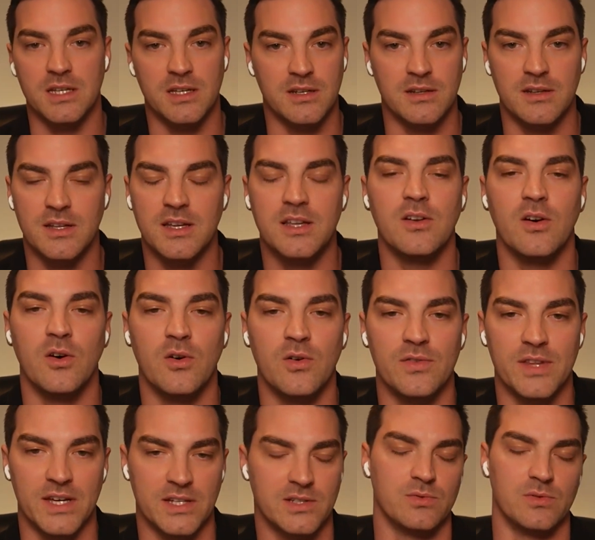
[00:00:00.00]
and all
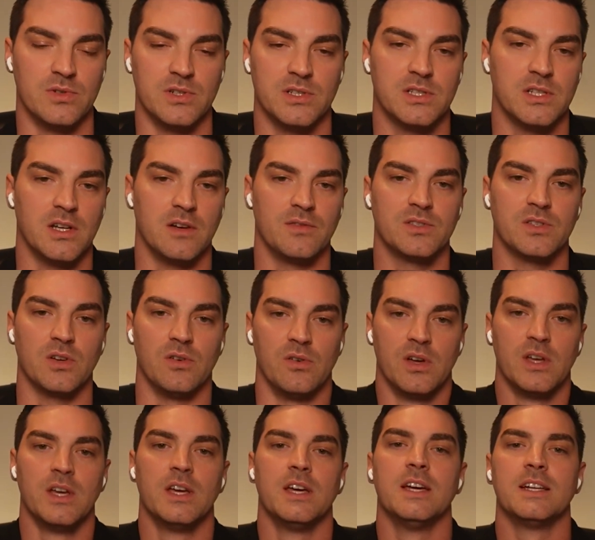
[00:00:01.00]
of that sort of stuff. So
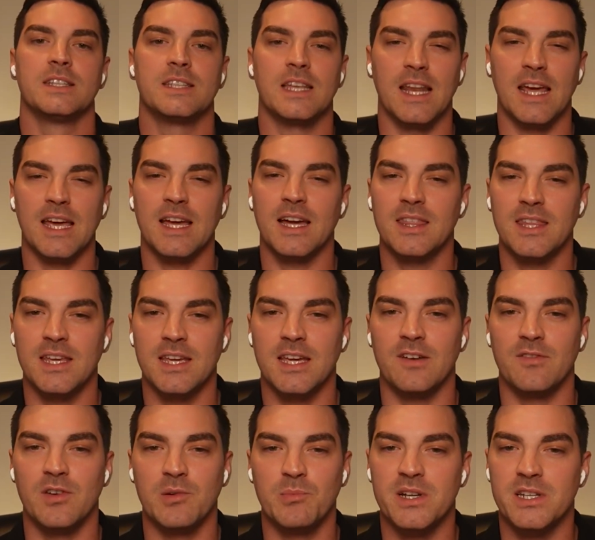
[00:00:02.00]
today, I think
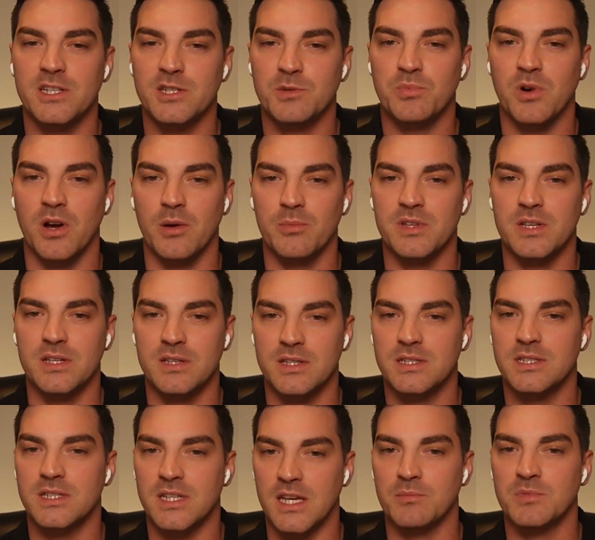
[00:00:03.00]
everybody's probably in the
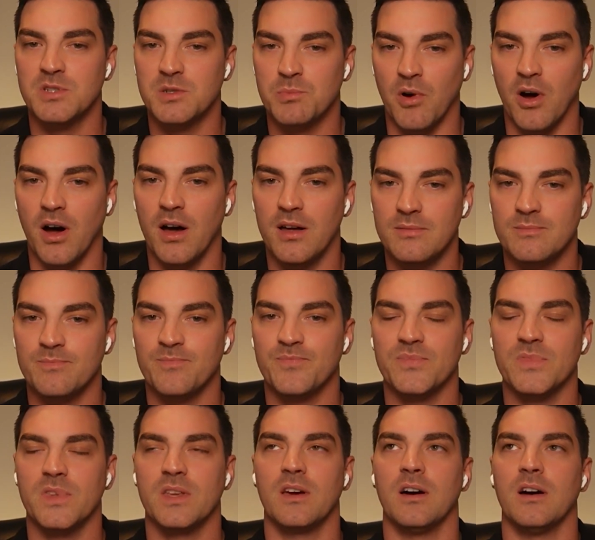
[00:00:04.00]
same spot,
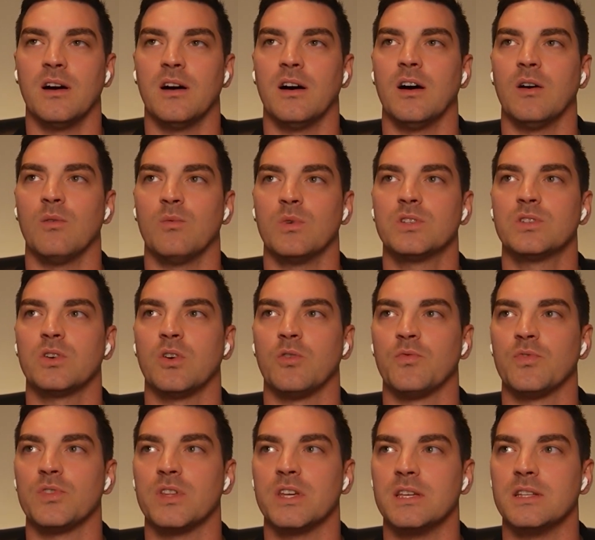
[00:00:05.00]
which
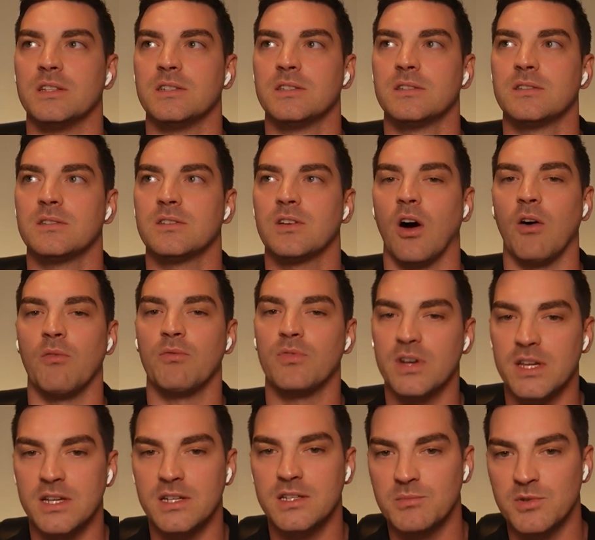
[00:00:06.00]
hopefully is
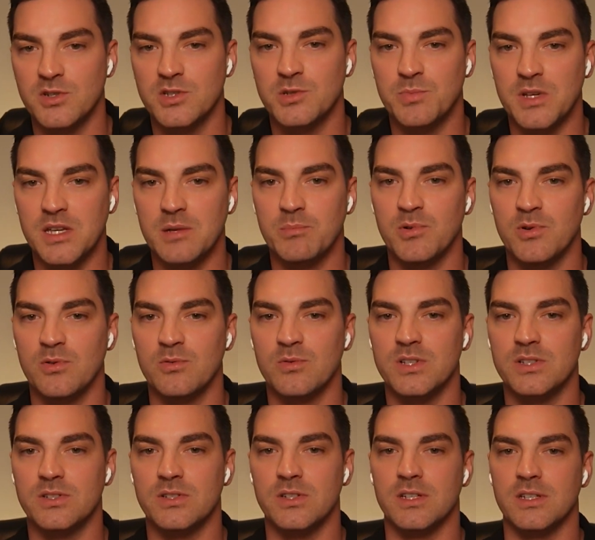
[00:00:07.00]
comforting to most people,
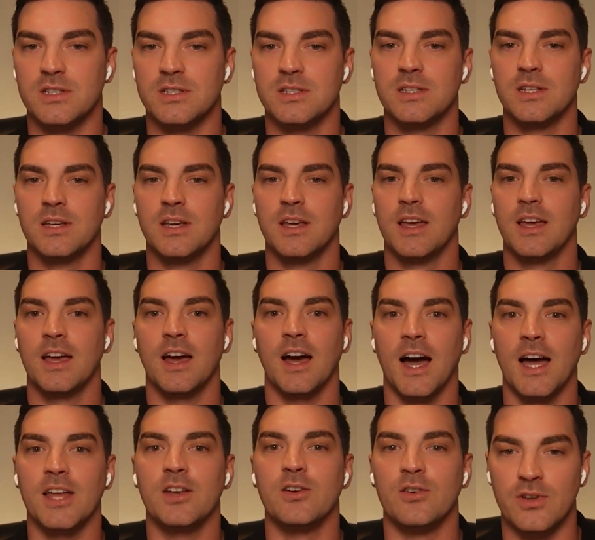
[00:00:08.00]
which is,
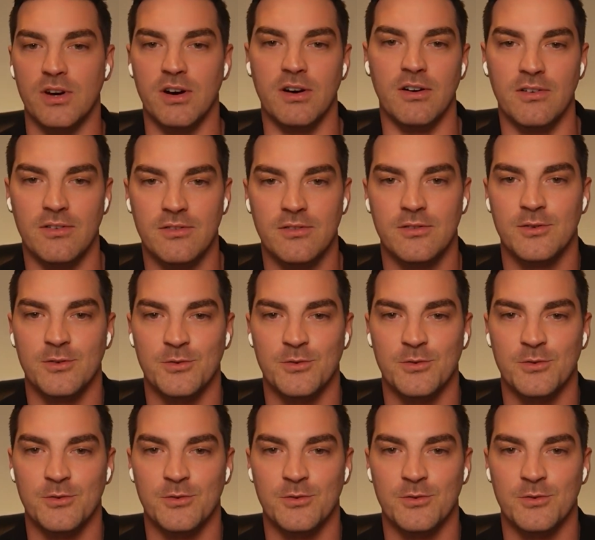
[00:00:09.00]
I don't know.